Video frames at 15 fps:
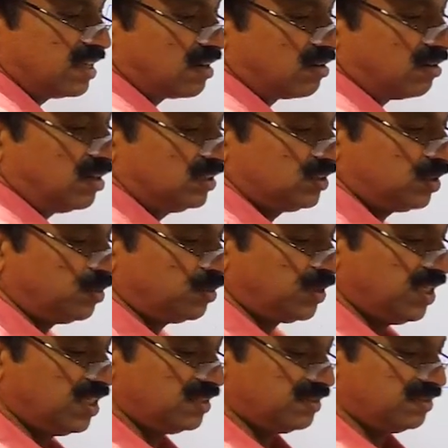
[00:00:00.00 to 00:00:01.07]
they are called
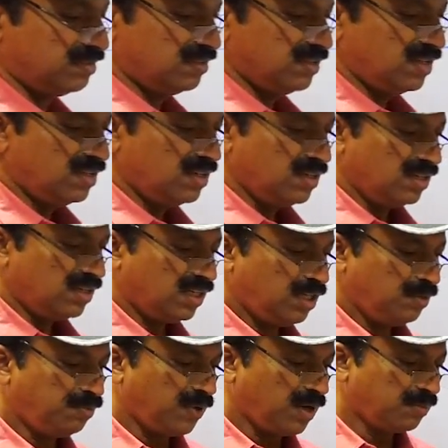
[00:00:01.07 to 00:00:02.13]
chowkis.
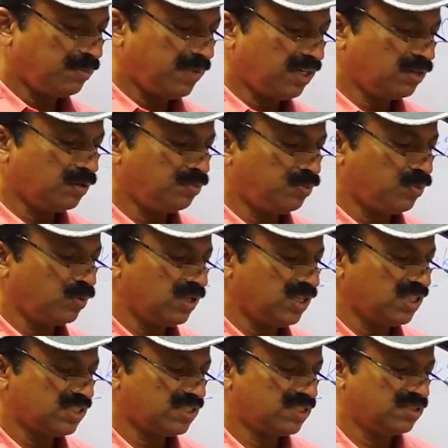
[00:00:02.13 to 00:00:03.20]
Department of
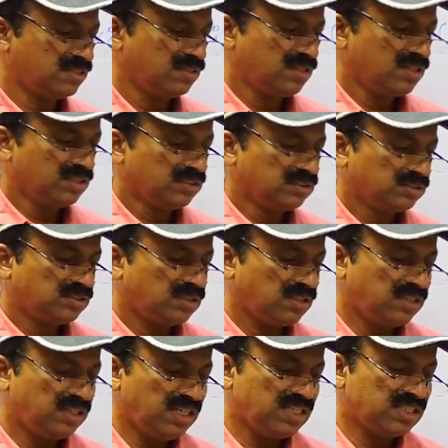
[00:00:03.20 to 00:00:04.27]
Police.
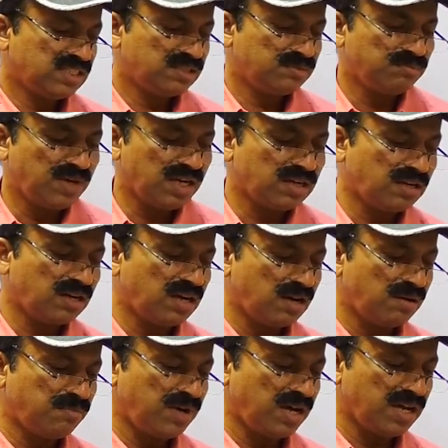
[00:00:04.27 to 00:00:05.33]
So this
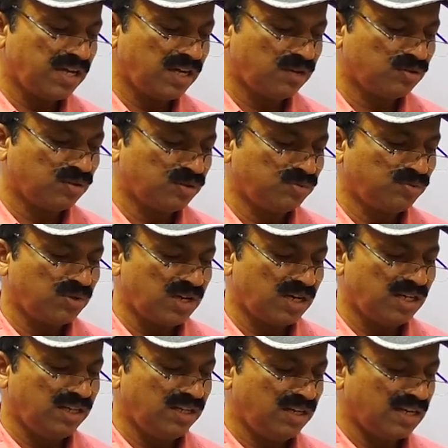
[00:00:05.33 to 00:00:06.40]
Makhama
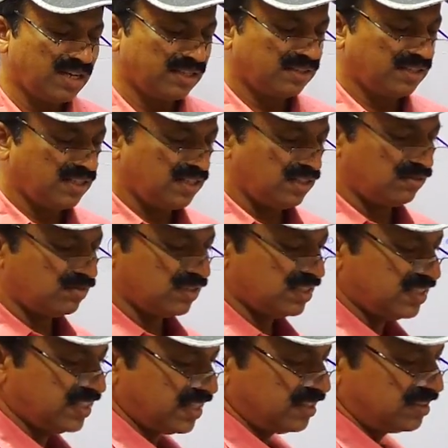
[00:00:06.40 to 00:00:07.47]
Kotwali, like that it
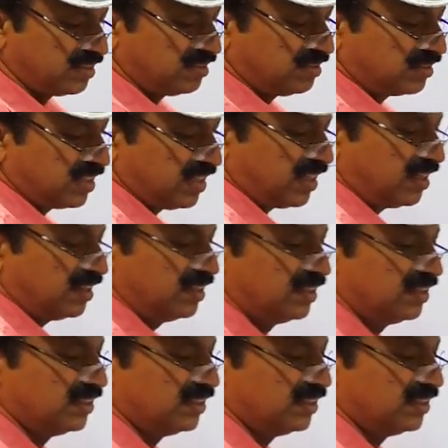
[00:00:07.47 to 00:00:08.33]
was said. Okay.